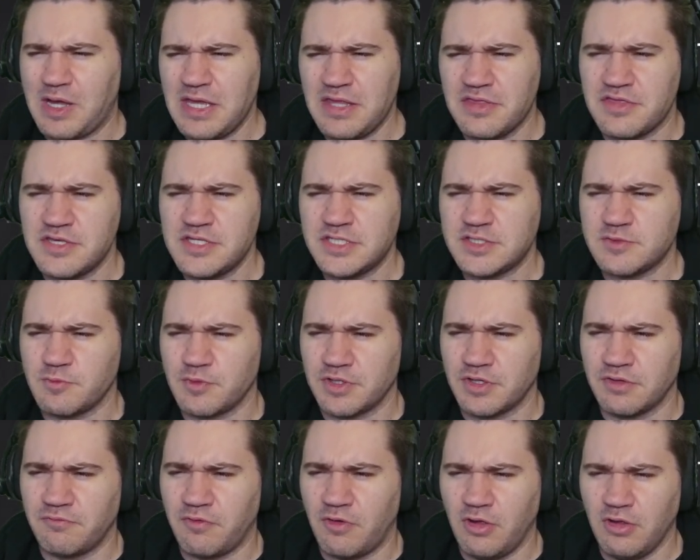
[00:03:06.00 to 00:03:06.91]
this one
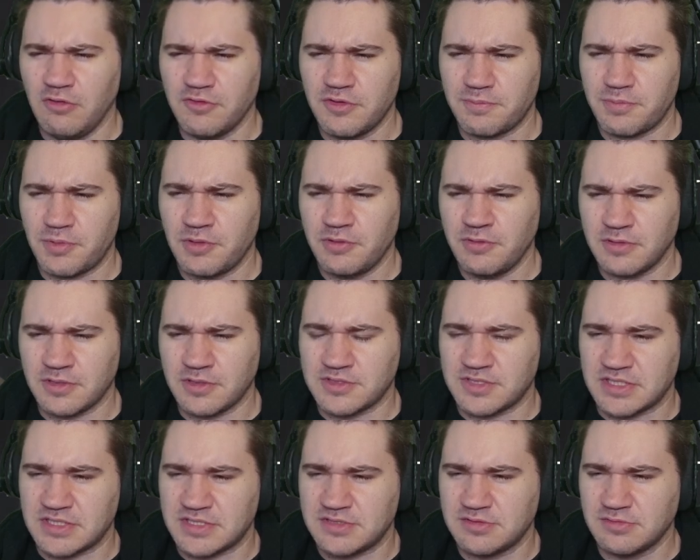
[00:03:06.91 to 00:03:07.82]
of all the perks? I
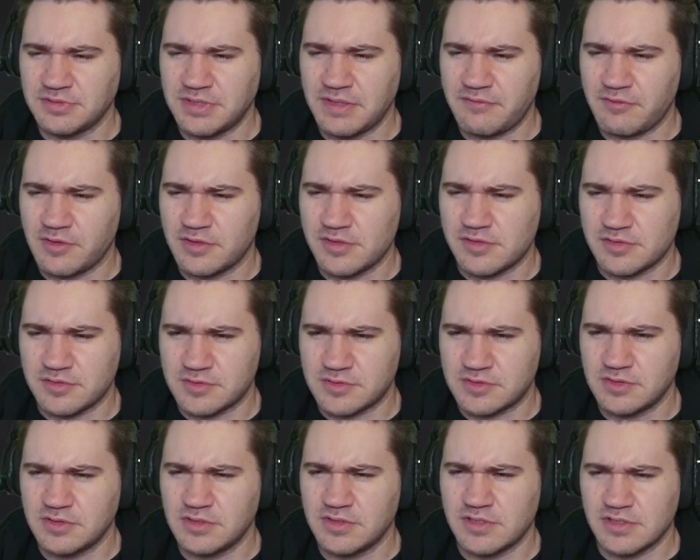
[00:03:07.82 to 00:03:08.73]
still never
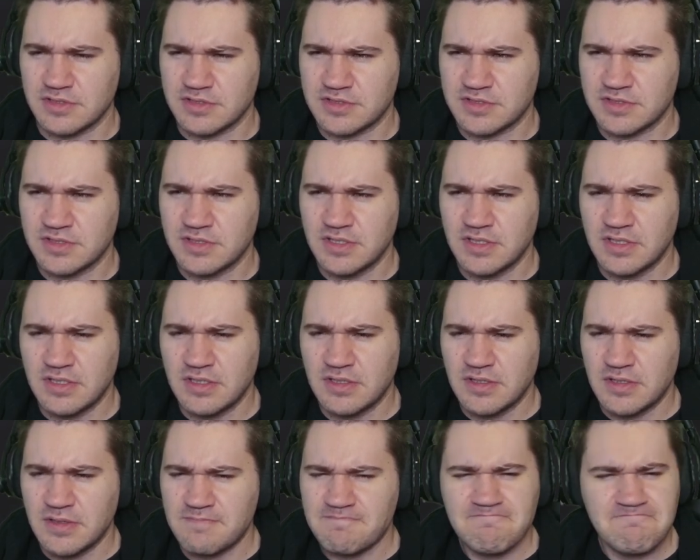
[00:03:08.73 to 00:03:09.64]
understood this.
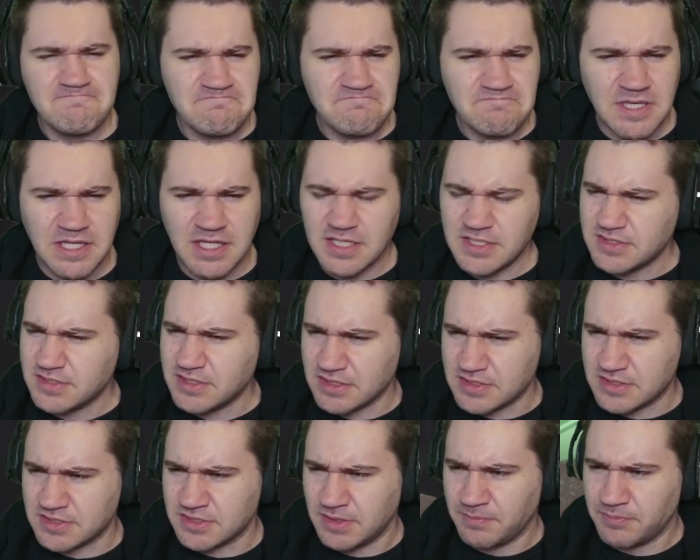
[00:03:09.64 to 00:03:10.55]
I guess that's
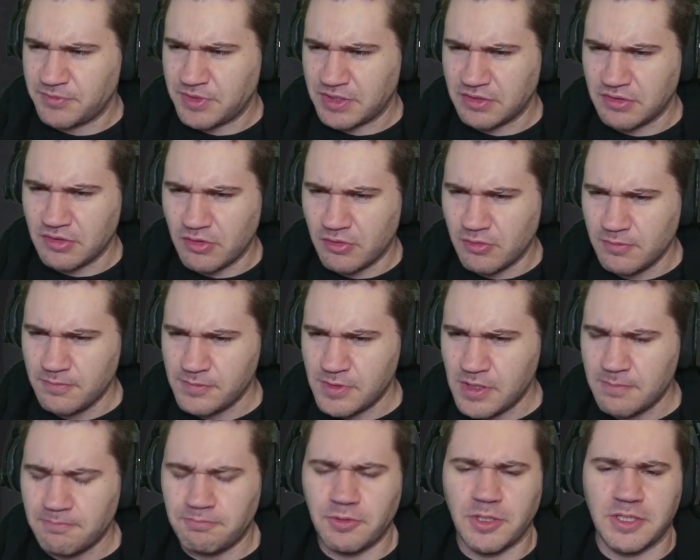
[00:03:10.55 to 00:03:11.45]
something though.
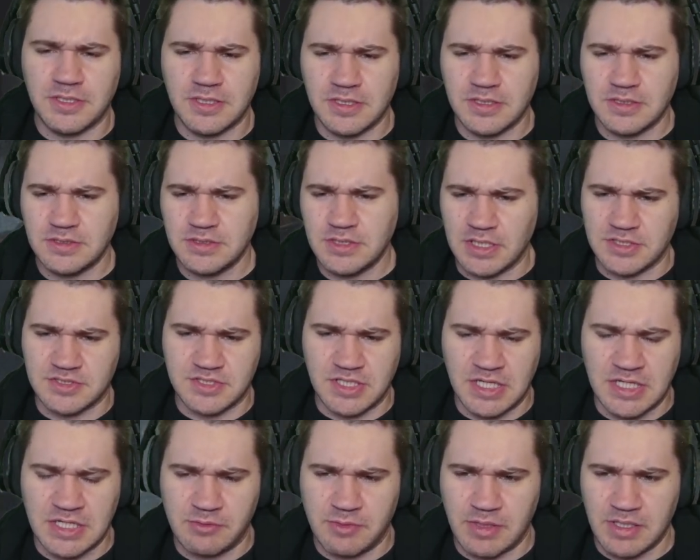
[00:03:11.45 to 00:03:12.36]
But yes,
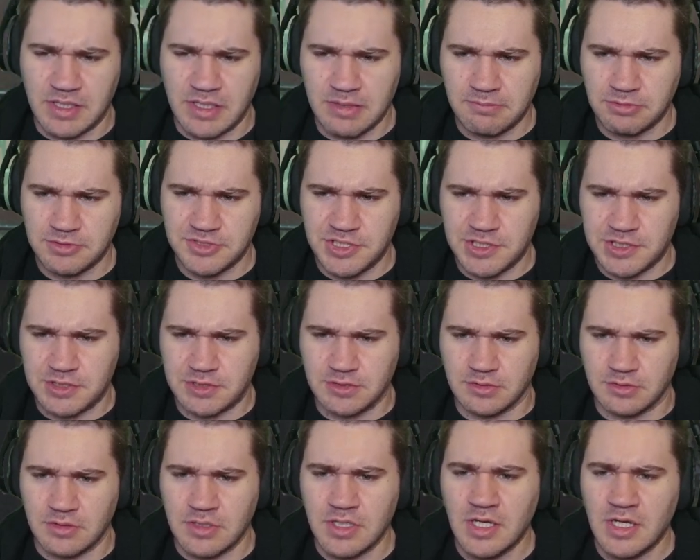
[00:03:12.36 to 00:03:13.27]
anyway, in
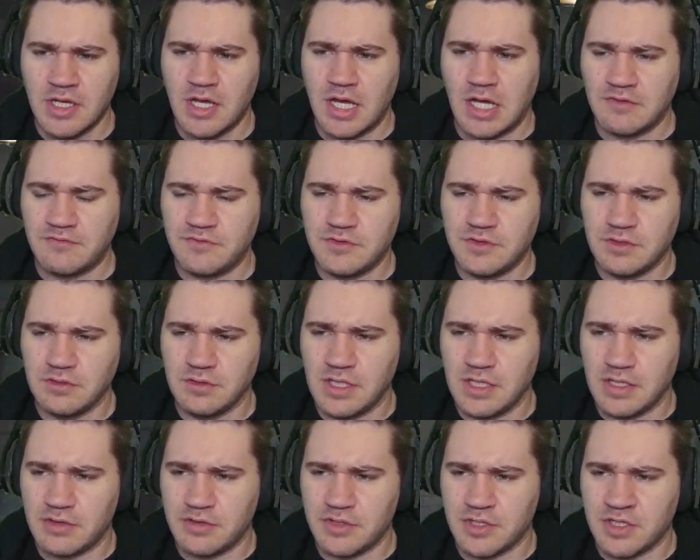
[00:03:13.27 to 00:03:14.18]
particular, I feel
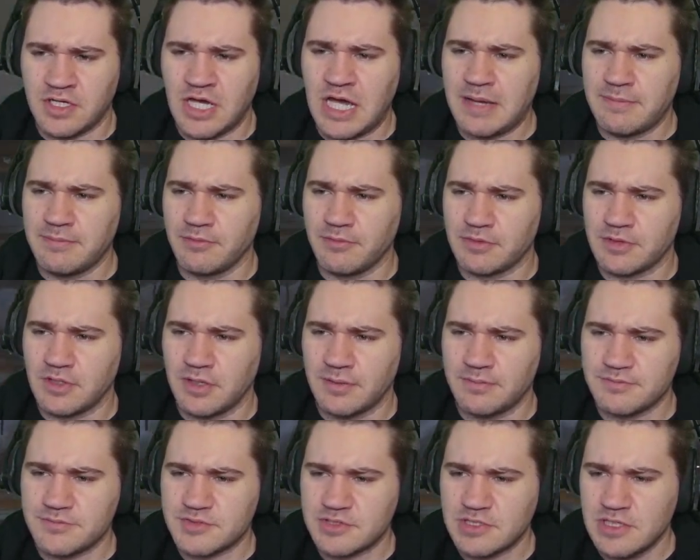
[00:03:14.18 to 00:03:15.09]
like the
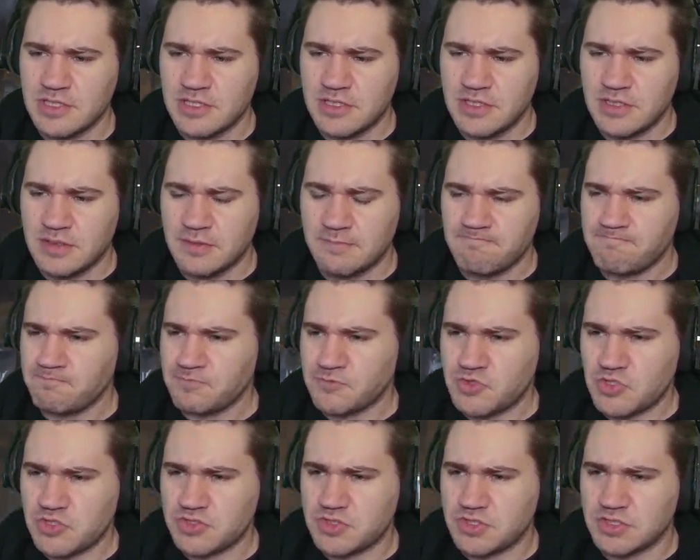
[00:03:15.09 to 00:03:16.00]
Gobblegums,
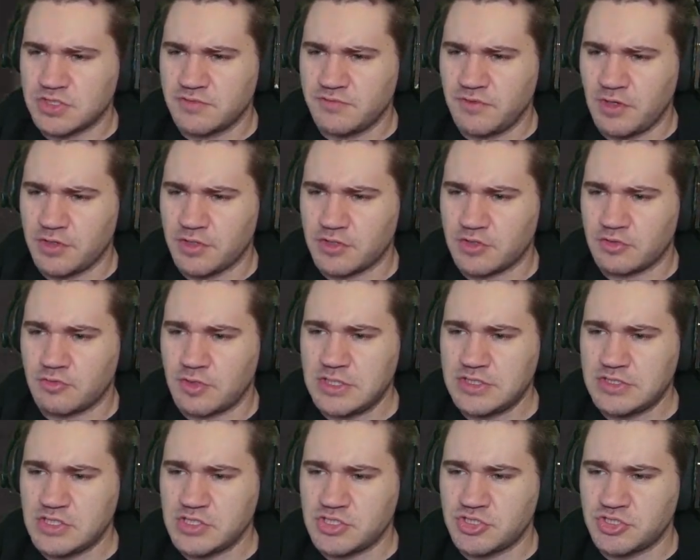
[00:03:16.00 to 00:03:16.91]
just because of all the
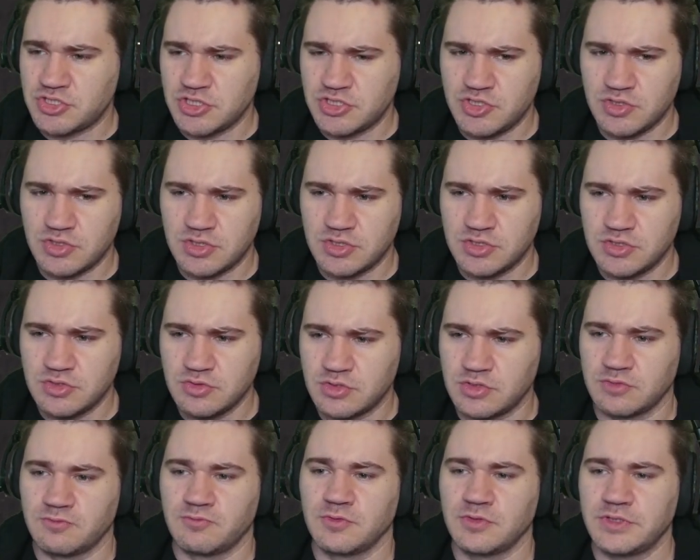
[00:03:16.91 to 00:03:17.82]
crazy shit you could do,
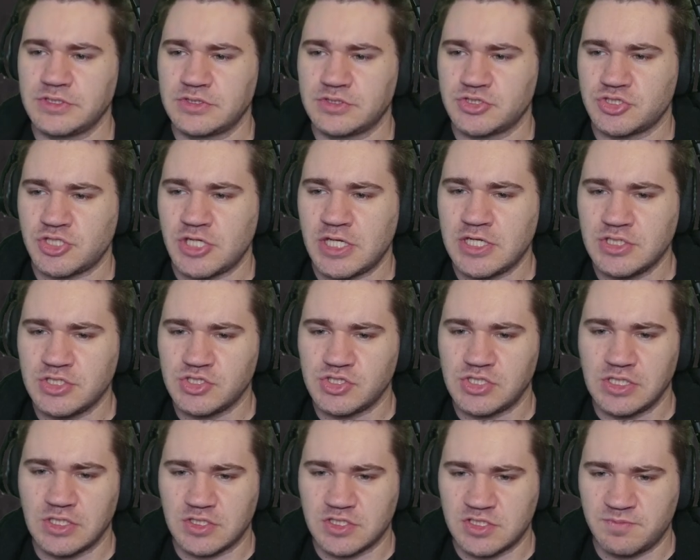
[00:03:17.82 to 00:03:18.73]
could really change
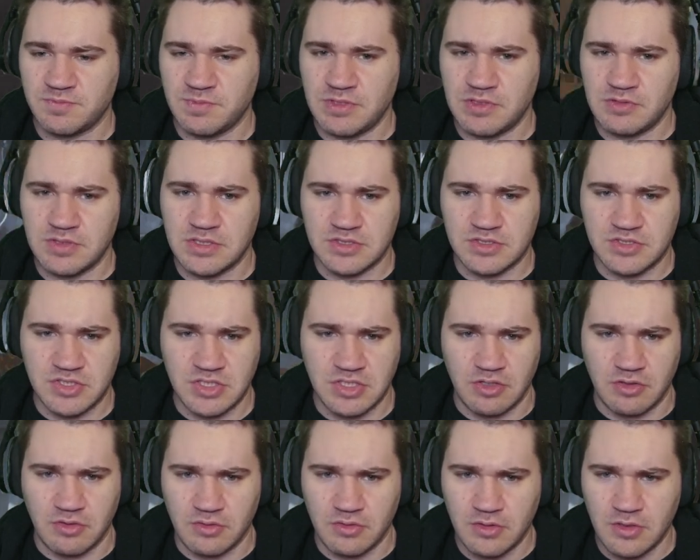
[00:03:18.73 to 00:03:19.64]
the experience
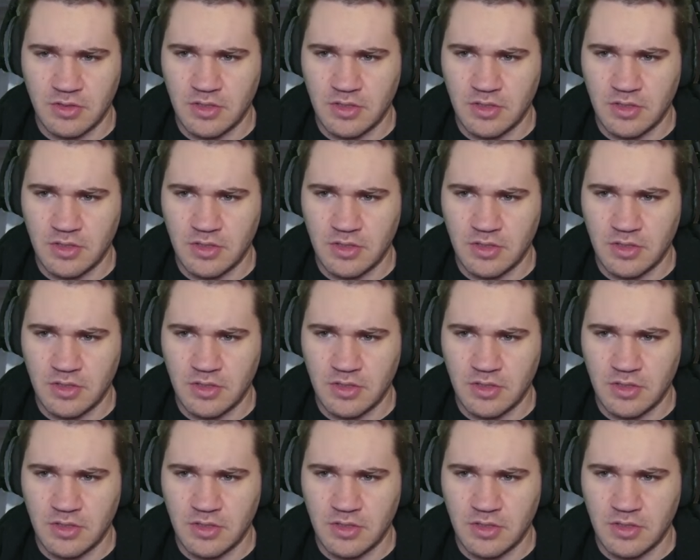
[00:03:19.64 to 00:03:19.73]
here.